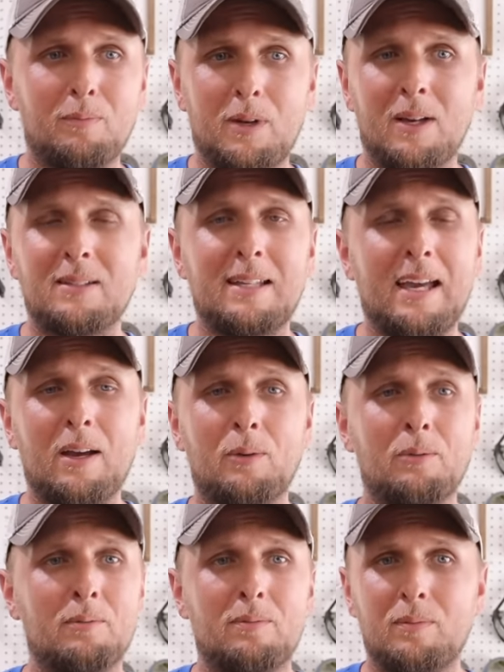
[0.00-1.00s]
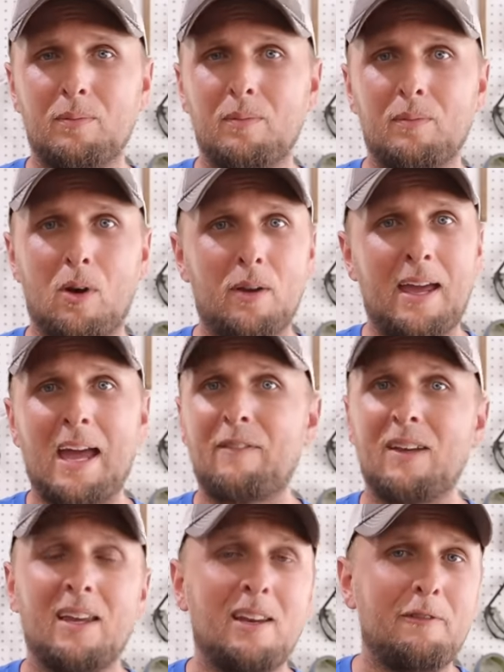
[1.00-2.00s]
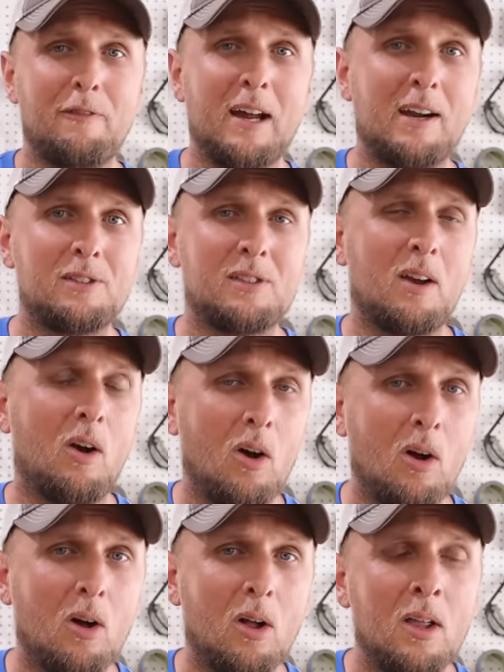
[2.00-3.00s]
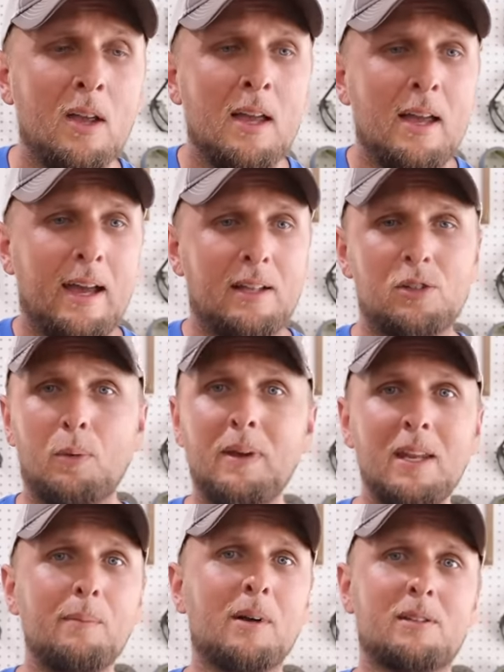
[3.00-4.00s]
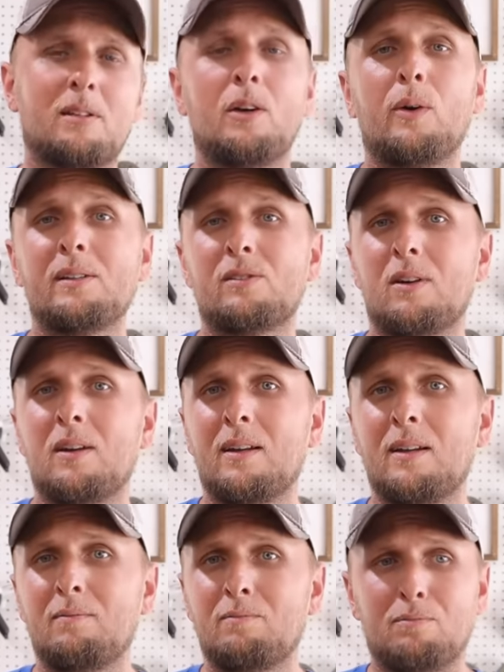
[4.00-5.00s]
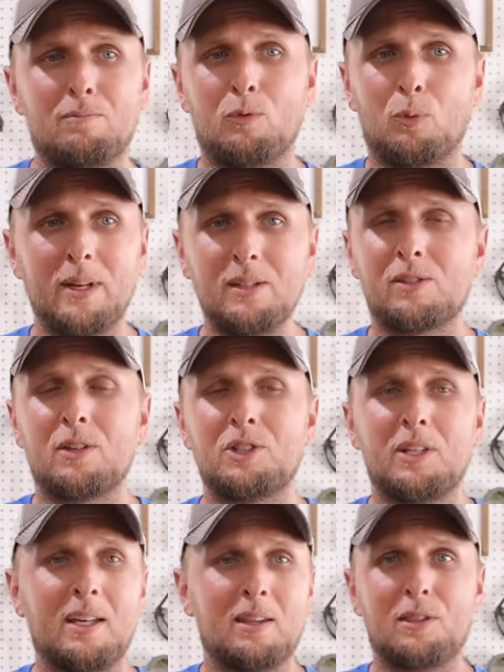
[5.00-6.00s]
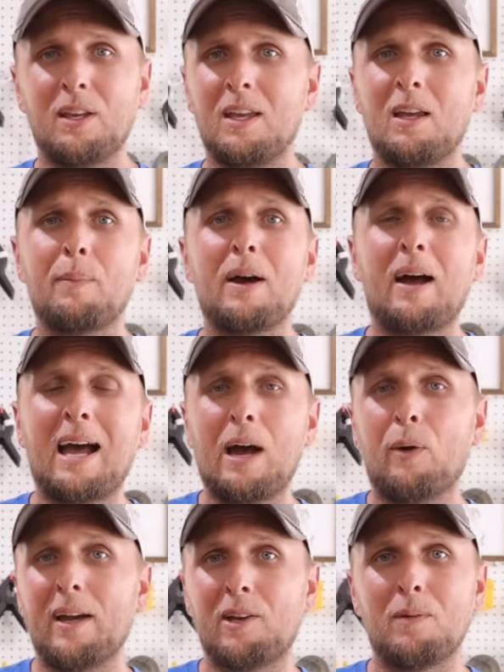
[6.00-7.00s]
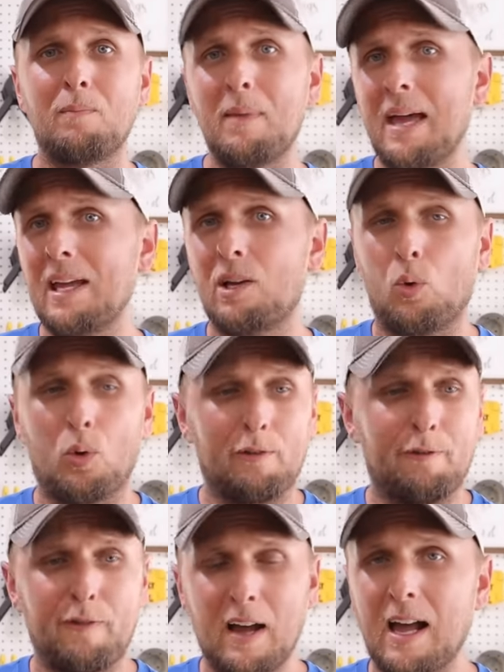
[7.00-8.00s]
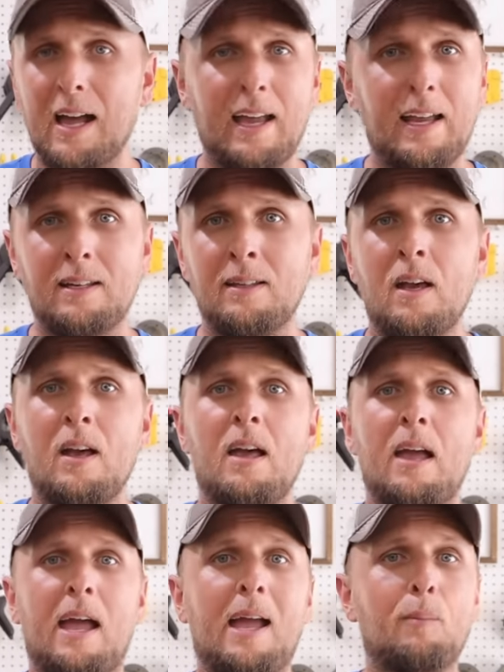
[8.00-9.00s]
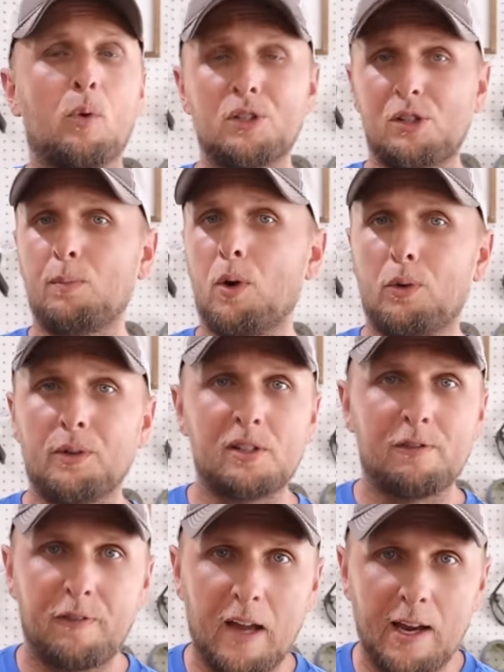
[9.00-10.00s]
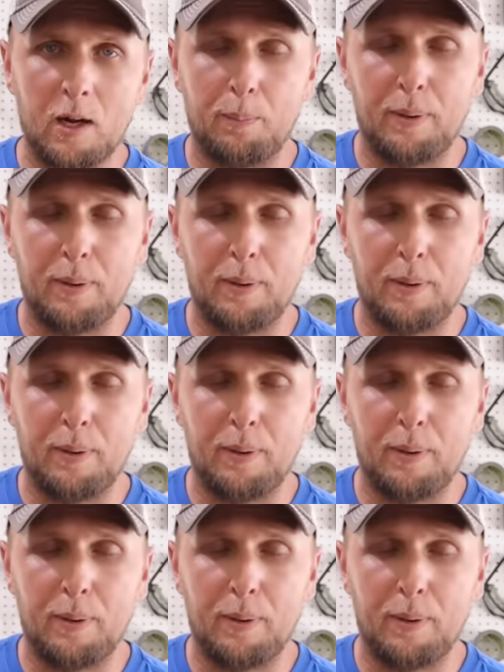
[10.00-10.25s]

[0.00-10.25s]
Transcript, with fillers: cut down on having any fires at all. And so many months ago, I started researching and thinking about how I could make or find a more smokeless fire